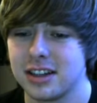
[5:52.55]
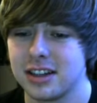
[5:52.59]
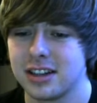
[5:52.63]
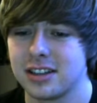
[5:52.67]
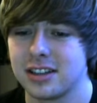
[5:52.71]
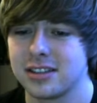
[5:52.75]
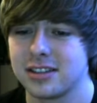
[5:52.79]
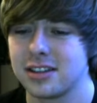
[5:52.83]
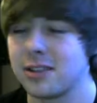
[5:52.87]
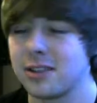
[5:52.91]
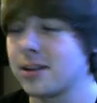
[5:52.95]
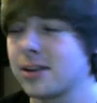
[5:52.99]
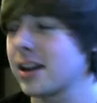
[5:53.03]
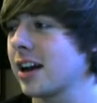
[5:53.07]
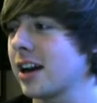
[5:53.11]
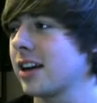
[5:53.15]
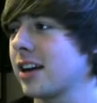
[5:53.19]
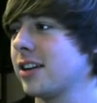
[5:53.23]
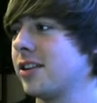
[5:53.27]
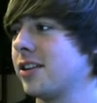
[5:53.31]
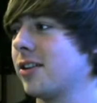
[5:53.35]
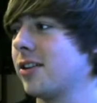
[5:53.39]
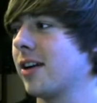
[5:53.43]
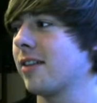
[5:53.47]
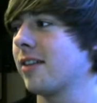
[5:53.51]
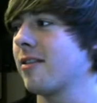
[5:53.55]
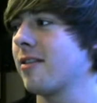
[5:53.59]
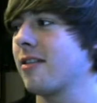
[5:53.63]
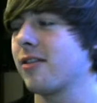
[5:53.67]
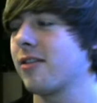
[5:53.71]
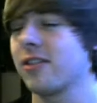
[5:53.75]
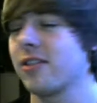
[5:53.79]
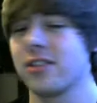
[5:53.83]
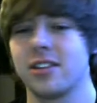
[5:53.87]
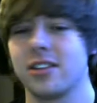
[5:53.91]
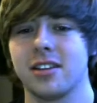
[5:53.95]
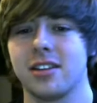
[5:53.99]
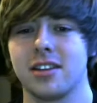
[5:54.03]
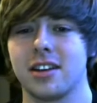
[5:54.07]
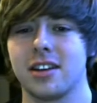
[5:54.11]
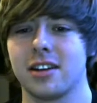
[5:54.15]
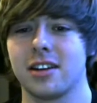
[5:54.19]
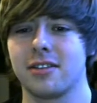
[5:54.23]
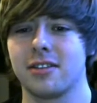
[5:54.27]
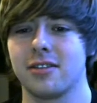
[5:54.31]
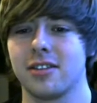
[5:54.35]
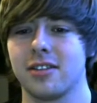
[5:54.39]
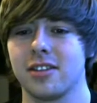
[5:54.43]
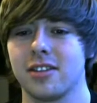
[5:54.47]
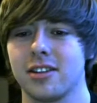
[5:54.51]
So we gotta do everything
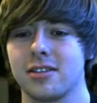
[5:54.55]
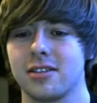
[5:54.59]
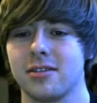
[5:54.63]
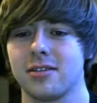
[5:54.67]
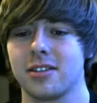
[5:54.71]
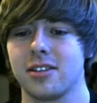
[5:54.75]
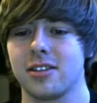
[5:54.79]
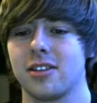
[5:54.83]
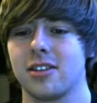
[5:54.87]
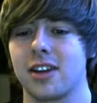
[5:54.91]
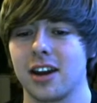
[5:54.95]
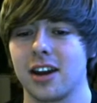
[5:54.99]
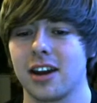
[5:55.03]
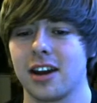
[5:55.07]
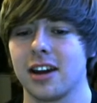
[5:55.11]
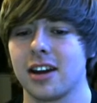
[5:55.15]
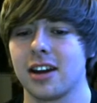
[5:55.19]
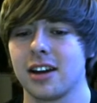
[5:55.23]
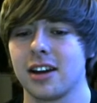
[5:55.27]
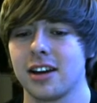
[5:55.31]
for this one. Okay.